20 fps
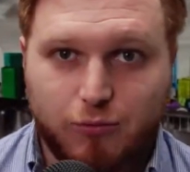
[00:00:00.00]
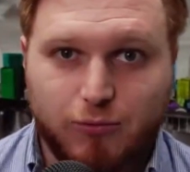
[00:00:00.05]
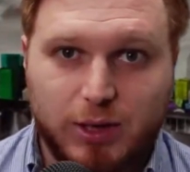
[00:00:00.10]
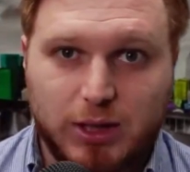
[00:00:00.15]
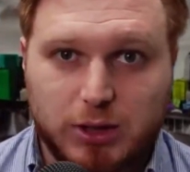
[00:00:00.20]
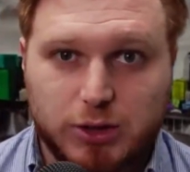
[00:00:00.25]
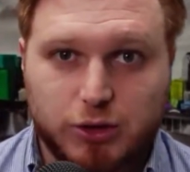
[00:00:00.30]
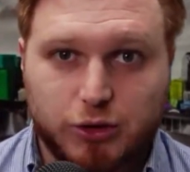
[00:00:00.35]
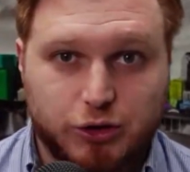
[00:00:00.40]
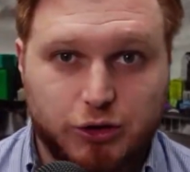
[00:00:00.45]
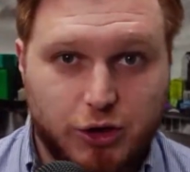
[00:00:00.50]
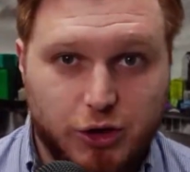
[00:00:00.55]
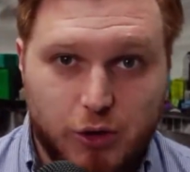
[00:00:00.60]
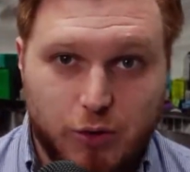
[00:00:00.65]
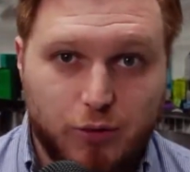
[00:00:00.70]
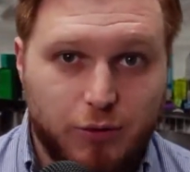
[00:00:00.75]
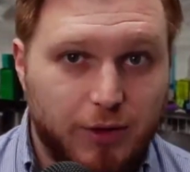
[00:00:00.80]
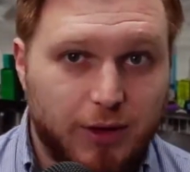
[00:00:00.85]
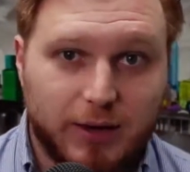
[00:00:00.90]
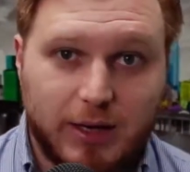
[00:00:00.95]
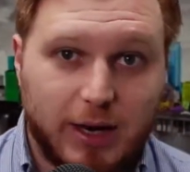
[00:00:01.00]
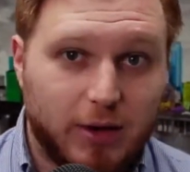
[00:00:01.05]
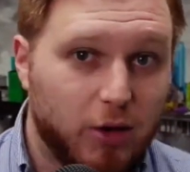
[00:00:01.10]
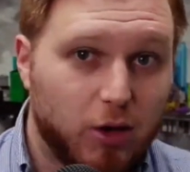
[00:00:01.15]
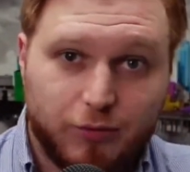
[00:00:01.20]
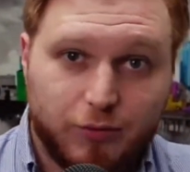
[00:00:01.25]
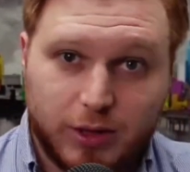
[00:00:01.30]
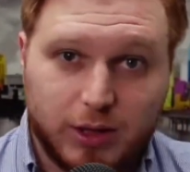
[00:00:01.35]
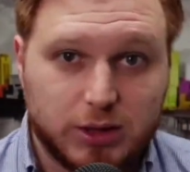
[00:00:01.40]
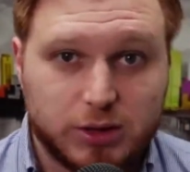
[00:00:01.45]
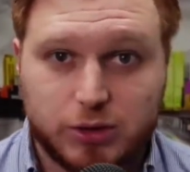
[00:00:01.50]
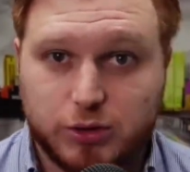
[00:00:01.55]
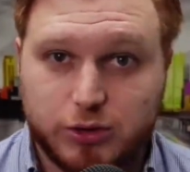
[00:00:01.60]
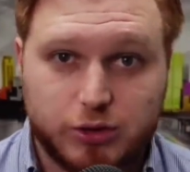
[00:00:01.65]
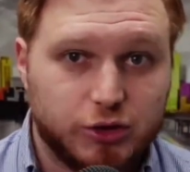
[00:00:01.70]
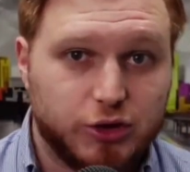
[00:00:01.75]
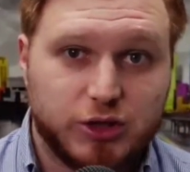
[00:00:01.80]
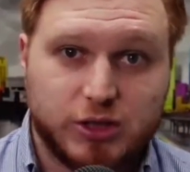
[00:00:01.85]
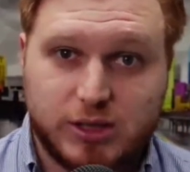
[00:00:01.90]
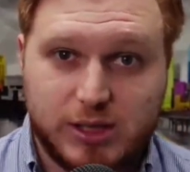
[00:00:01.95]
realtors and you think that all realtors are
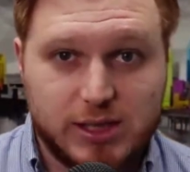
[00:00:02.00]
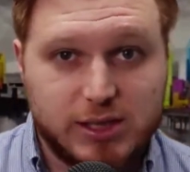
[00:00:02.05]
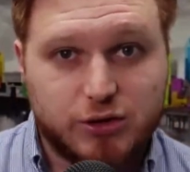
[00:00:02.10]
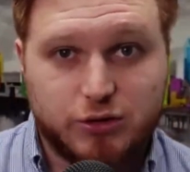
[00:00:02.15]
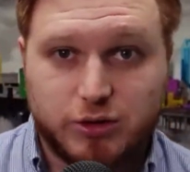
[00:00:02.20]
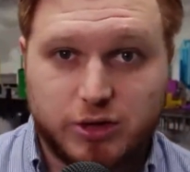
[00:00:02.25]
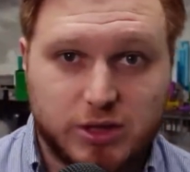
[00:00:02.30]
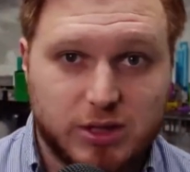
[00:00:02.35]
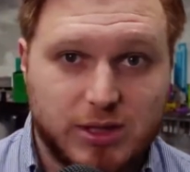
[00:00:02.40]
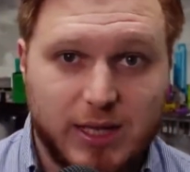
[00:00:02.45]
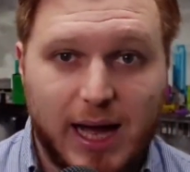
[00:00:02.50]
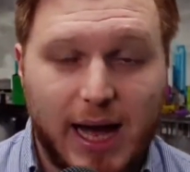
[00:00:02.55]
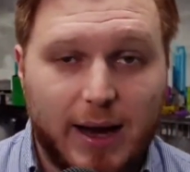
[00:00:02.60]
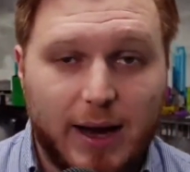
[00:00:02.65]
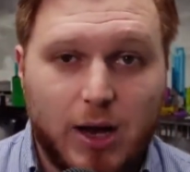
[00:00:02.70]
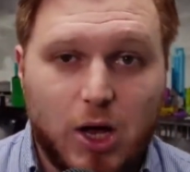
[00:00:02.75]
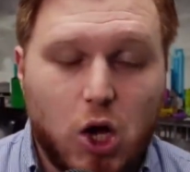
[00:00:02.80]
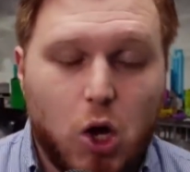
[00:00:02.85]
just this or just that,